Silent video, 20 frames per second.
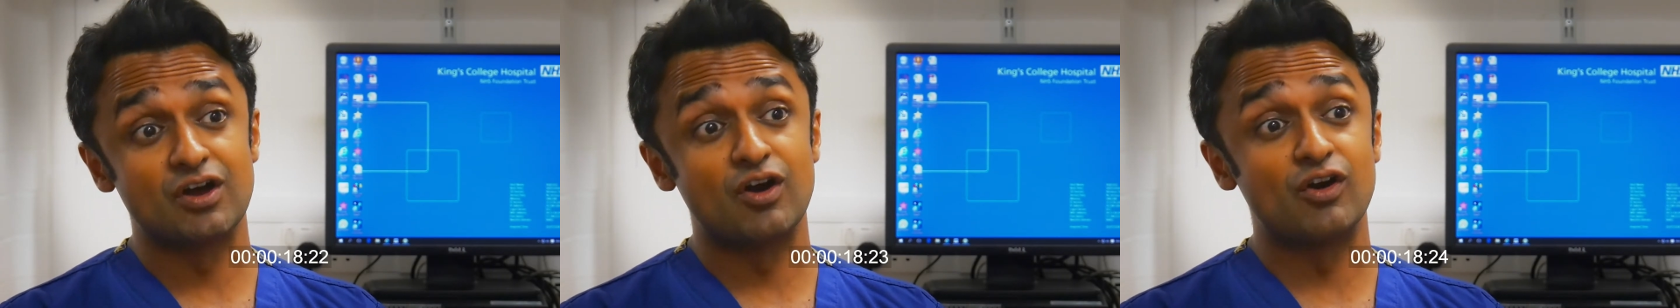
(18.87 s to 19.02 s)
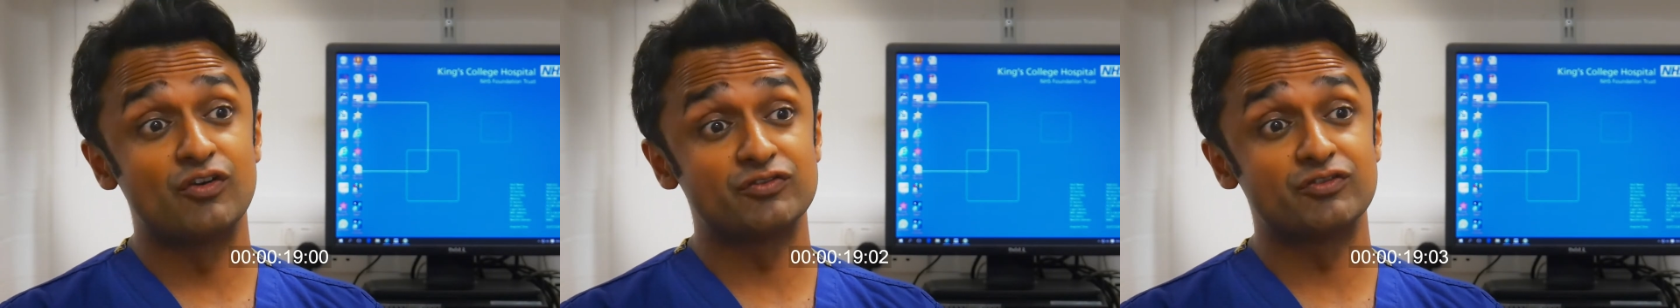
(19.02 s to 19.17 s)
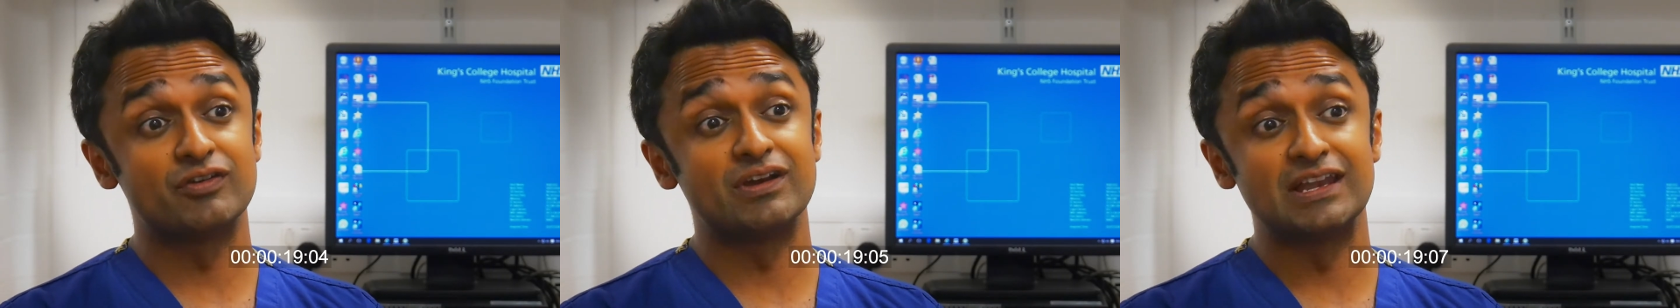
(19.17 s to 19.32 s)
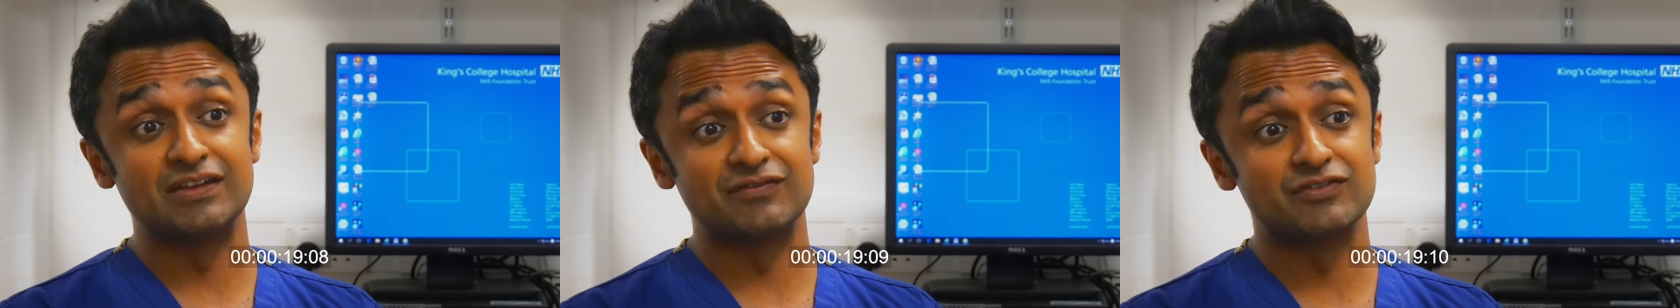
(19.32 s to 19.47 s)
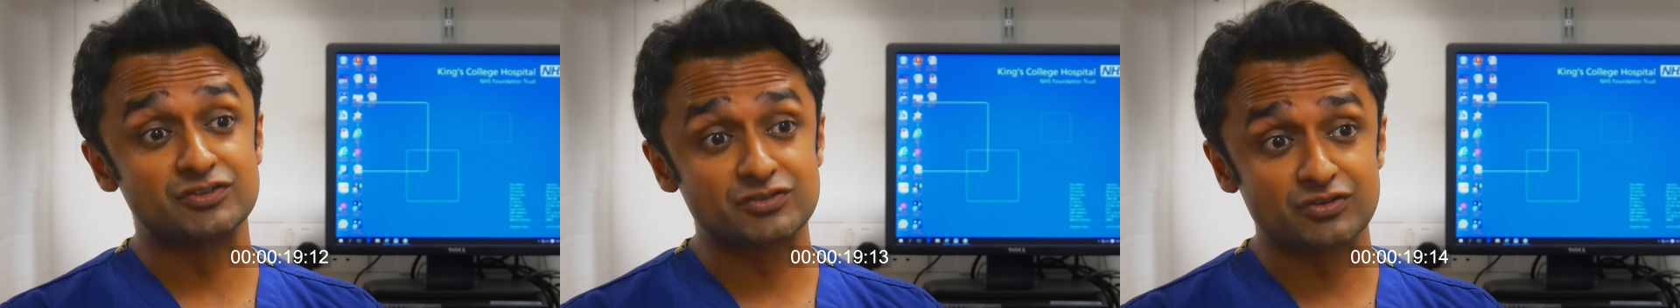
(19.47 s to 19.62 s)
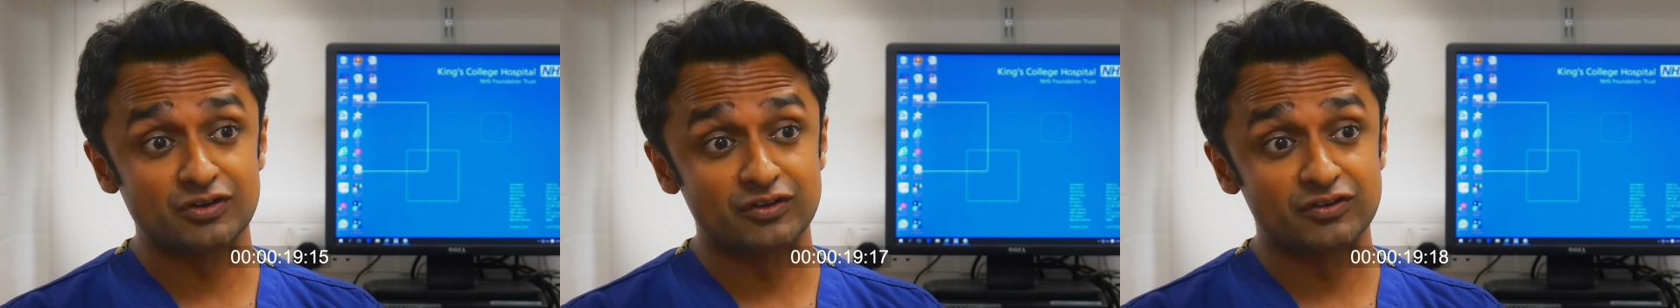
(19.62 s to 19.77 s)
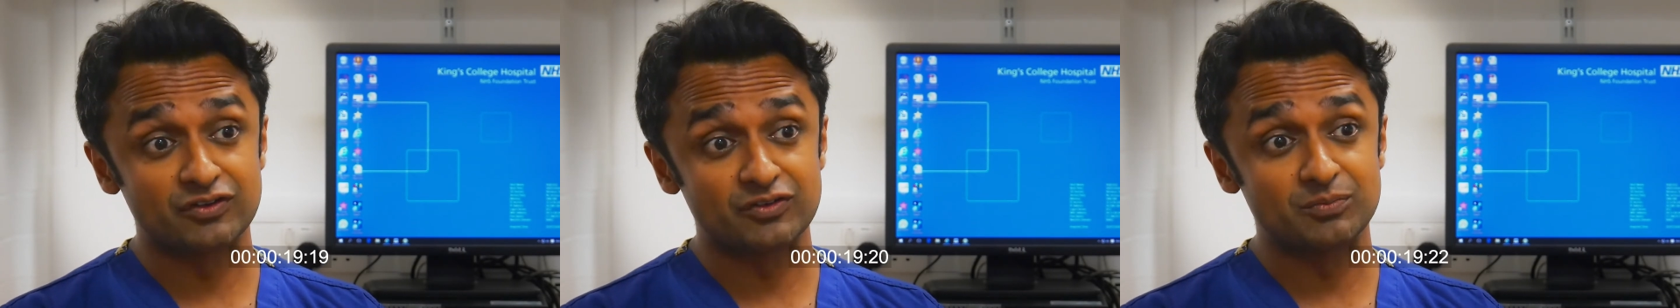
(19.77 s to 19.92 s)
after a liver
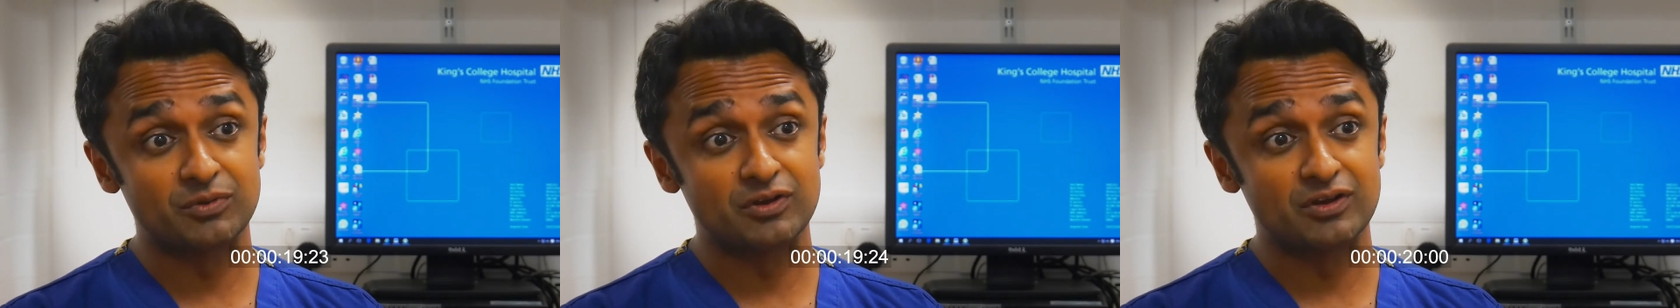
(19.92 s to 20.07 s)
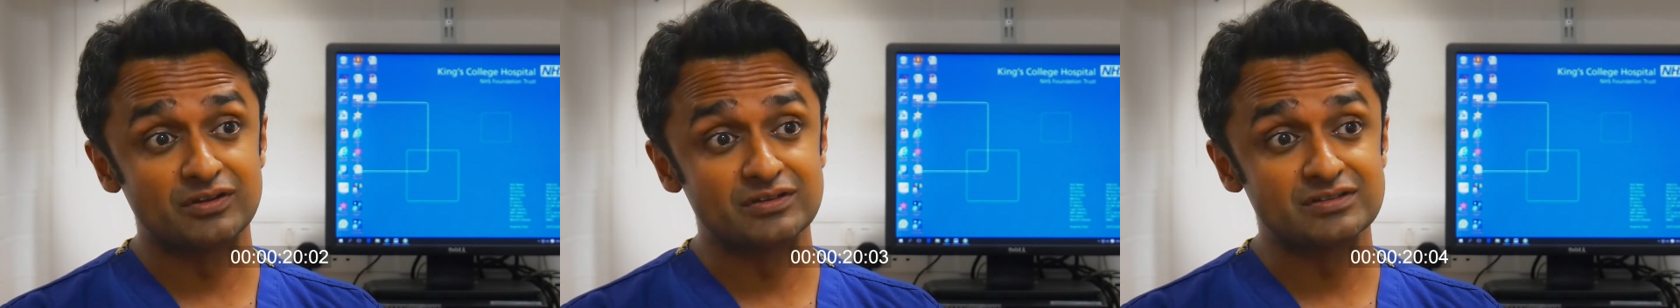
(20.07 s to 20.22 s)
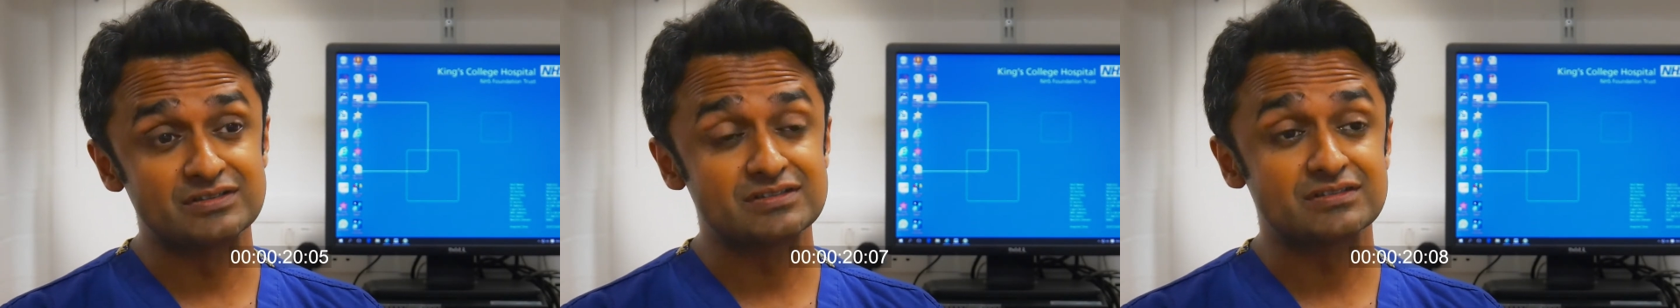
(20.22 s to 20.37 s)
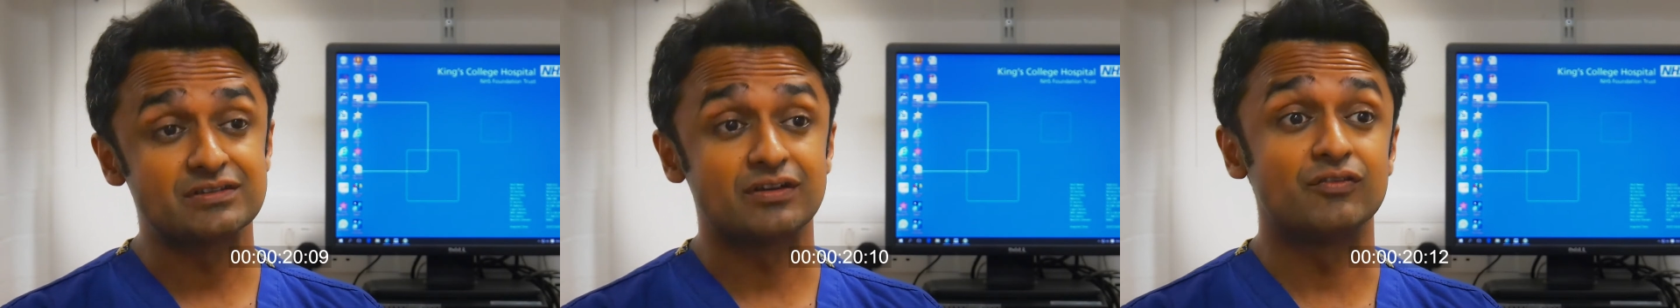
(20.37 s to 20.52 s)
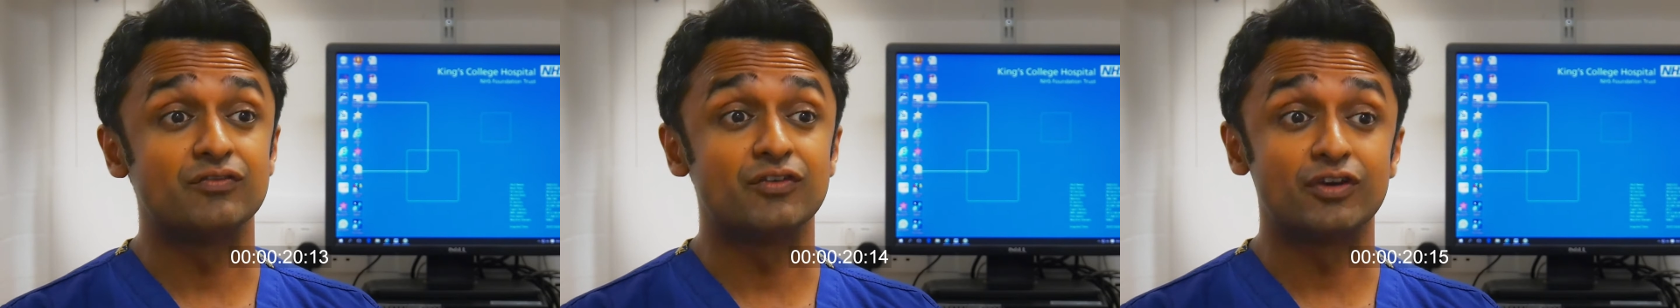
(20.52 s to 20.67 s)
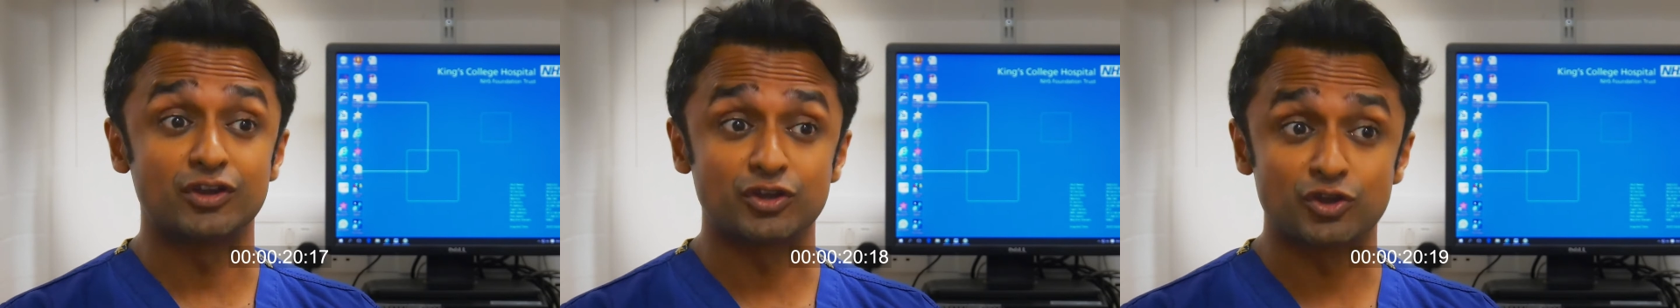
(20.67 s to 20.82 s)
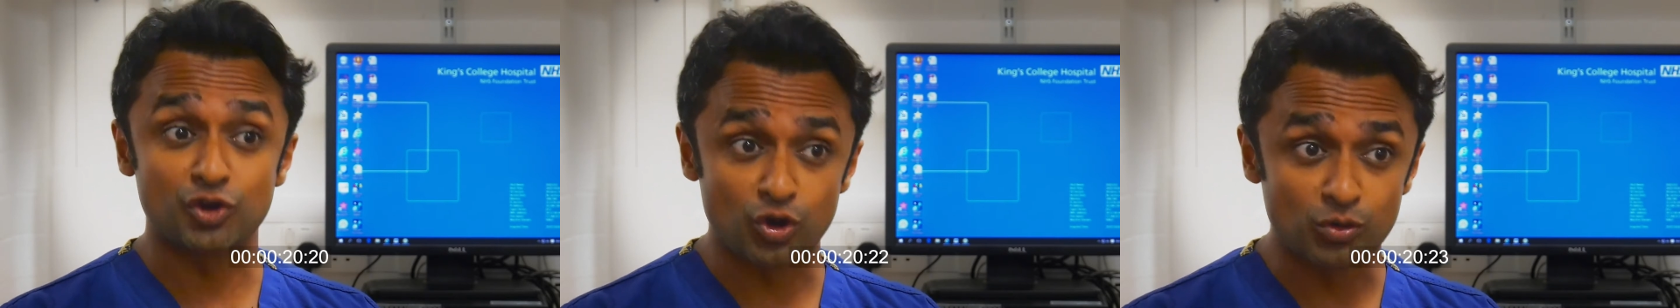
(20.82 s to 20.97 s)
transplant are
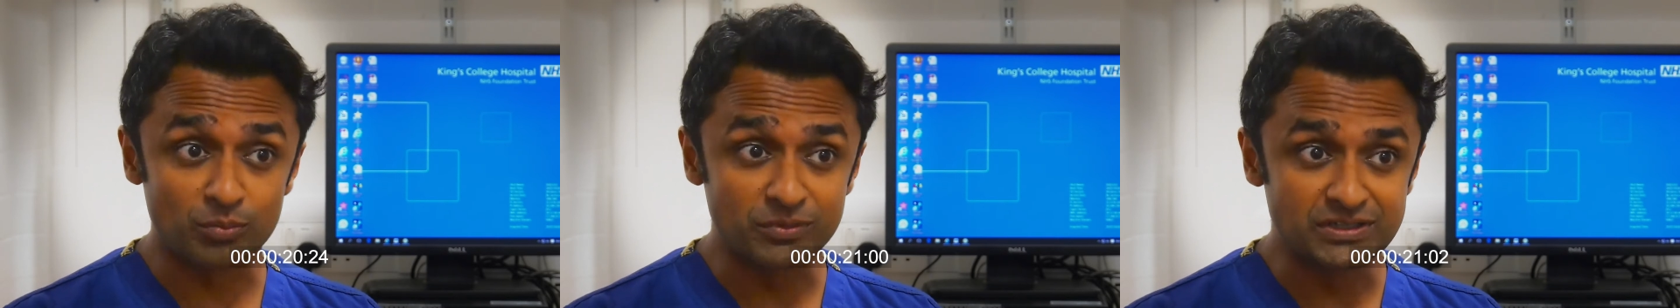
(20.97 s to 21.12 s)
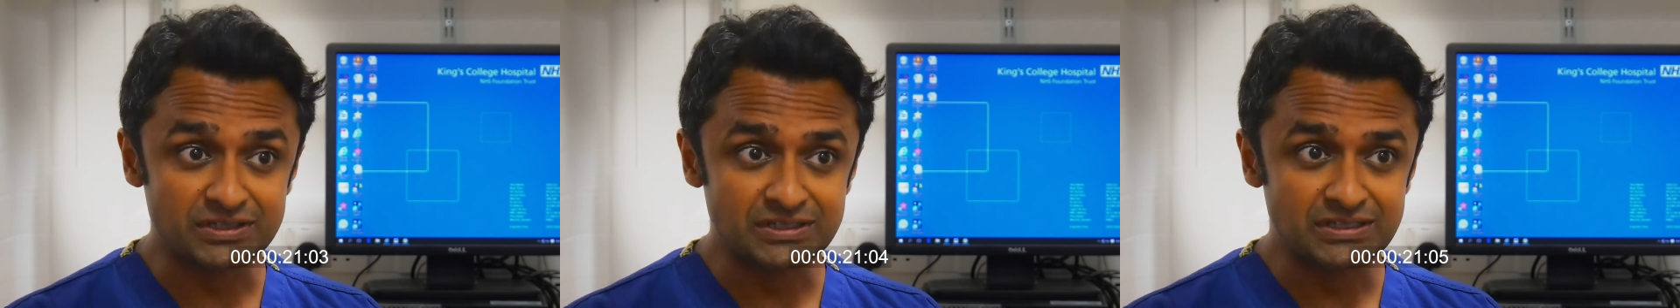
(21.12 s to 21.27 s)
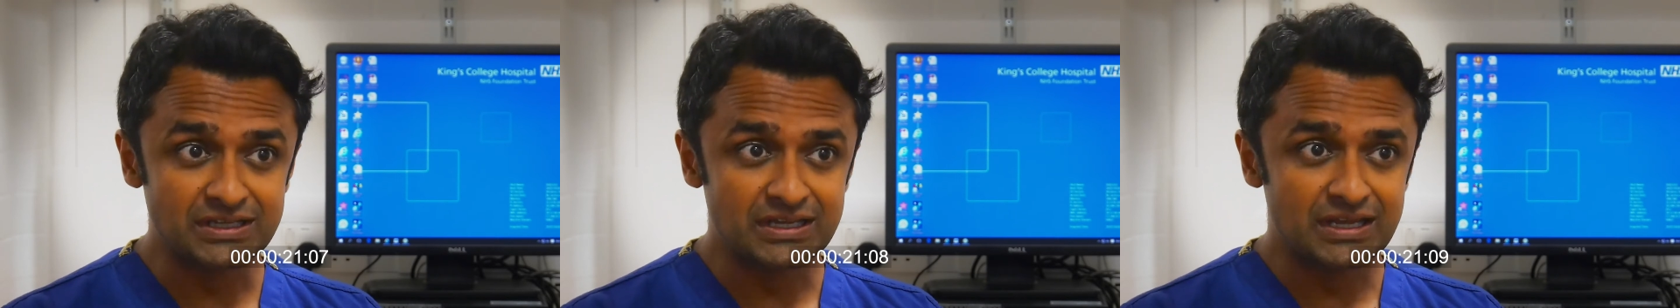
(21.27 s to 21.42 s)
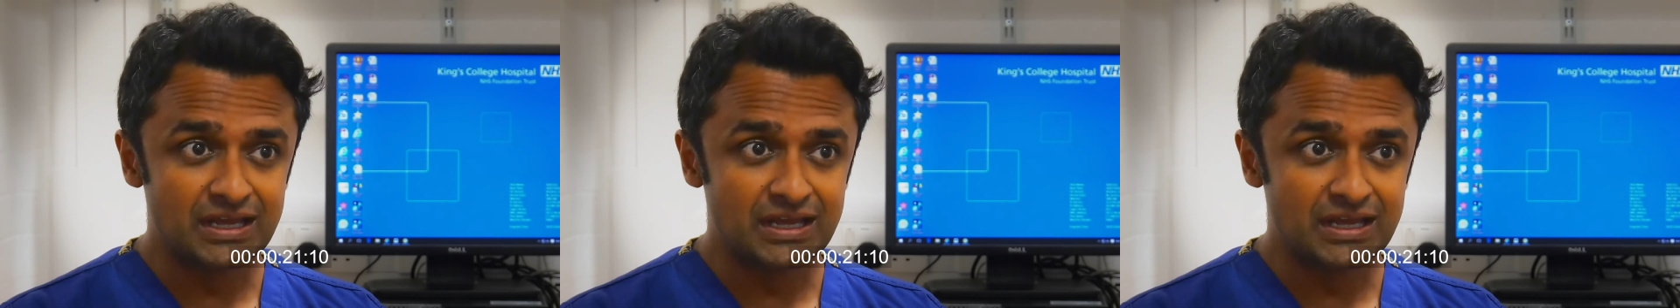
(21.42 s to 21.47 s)
very common.